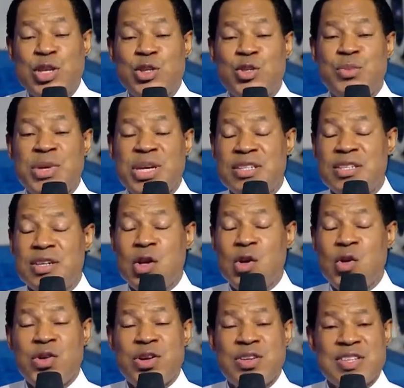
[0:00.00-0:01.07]
The way to make
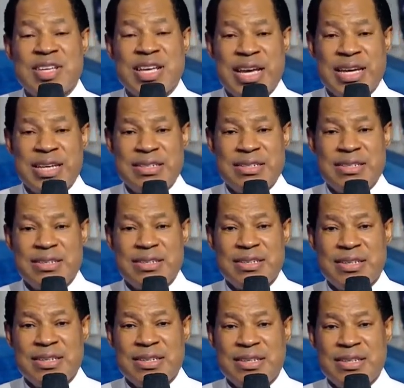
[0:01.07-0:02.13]
it a glorious kind
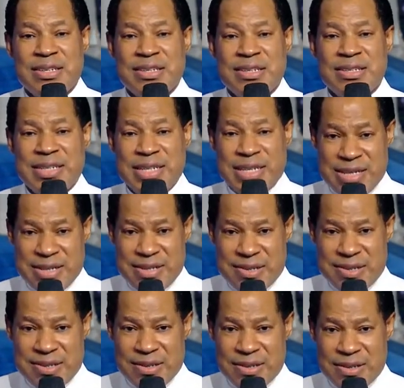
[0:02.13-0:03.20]

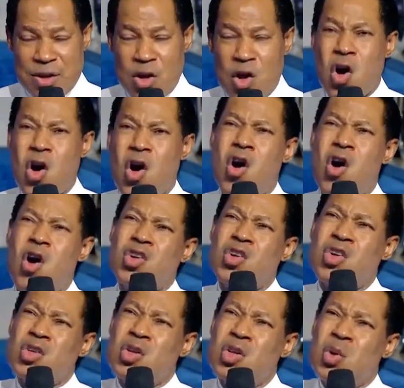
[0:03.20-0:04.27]
is
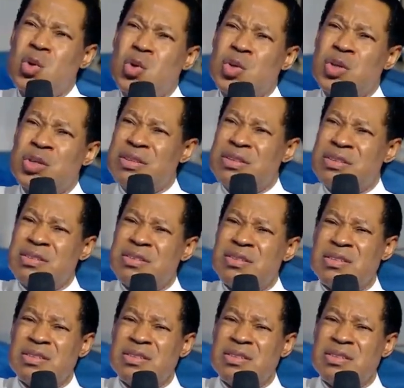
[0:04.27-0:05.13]
honor the Lord